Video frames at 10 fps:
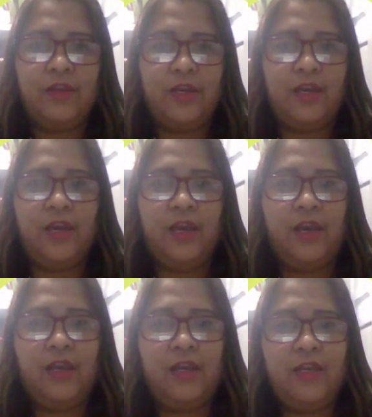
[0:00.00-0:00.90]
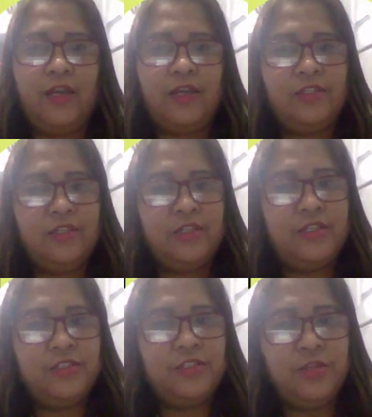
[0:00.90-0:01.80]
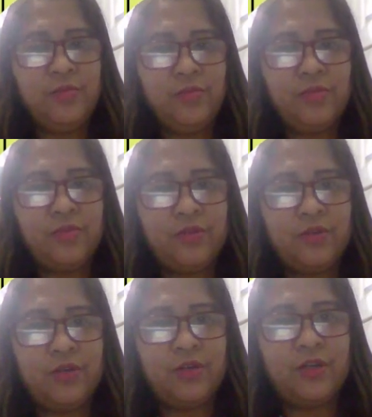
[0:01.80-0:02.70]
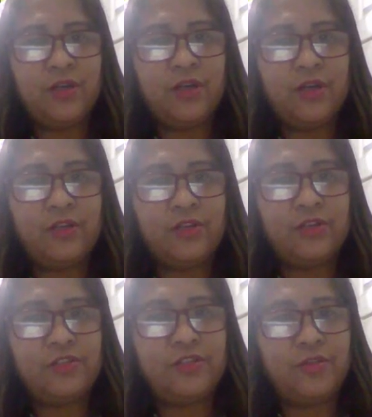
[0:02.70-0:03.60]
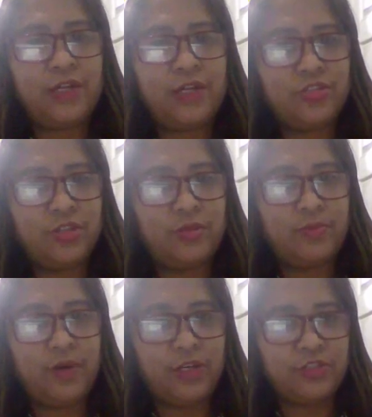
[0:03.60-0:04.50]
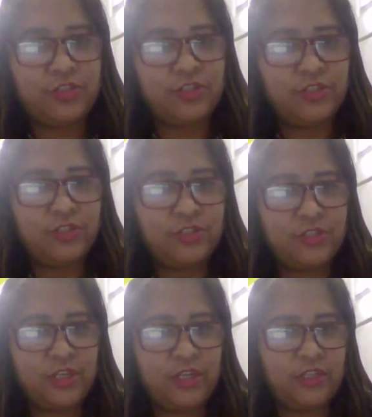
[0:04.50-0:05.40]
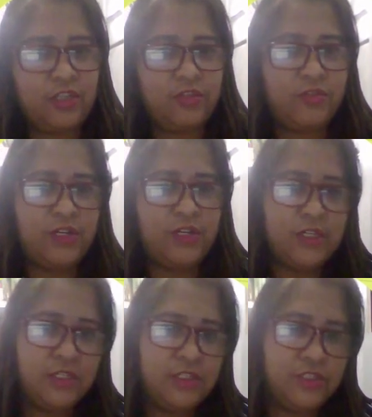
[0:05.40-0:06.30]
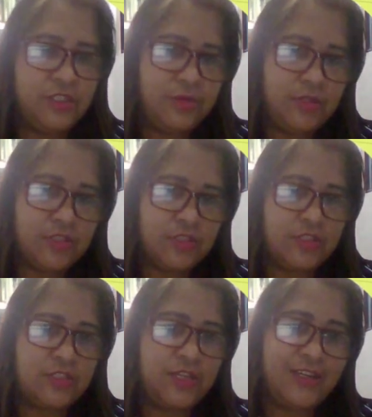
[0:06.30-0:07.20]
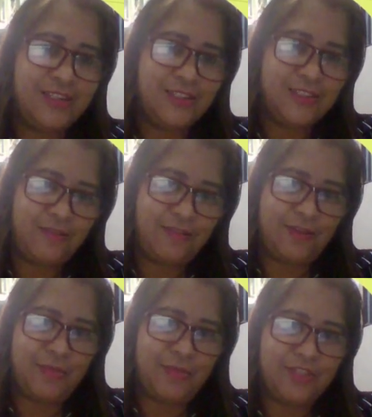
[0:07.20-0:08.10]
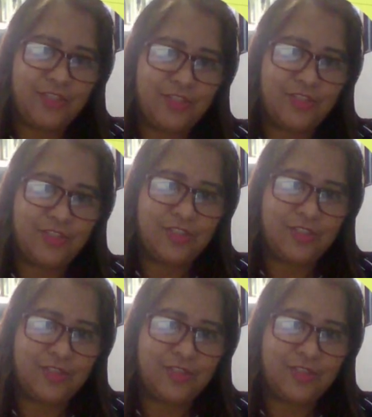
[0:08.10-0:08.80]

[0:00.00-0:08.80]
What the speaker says: Okay. In idealism, there's the rational process, and in realism, it's a scientific method.